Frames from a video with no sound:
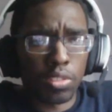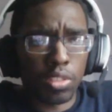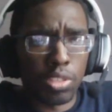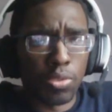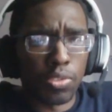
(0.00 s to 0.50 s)

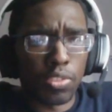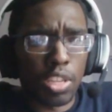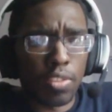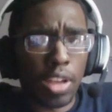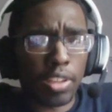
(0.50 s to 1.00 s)
Can you
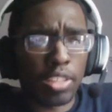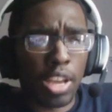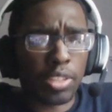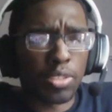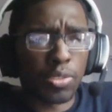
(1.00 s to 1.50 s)
save? How
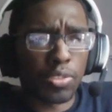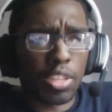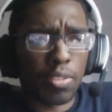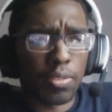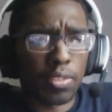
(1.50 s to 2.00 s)
can you
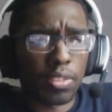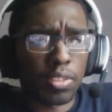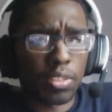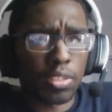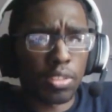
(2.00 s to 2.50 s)
save? Do
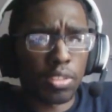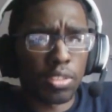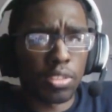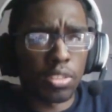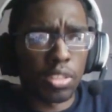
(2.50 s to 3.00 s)

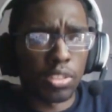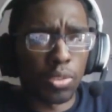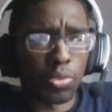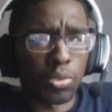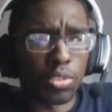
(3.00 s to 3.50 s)
you have to go
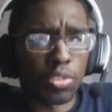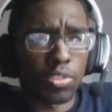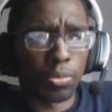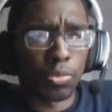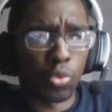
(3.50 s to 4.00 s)
through
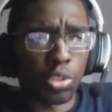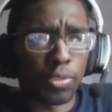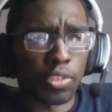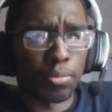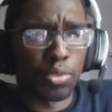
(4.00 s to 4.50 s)
some sort of
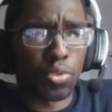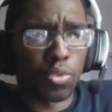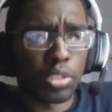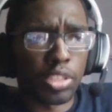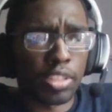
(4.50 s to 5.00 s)
symbol,
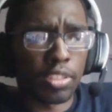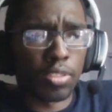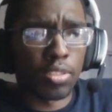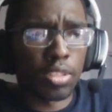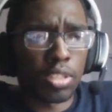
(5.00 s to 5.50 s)
or do you get
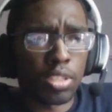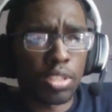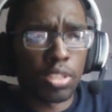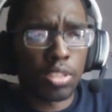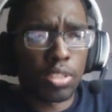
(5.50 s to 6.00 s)

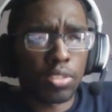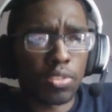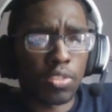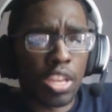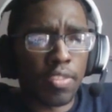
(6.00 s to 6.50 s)

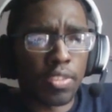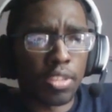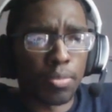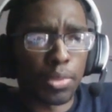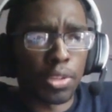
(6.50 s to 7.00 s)
save in
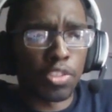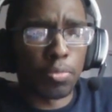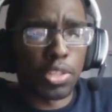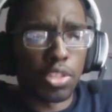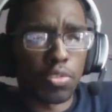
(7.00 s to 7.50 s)
the pause
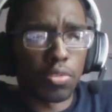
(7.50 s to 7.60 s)
menu?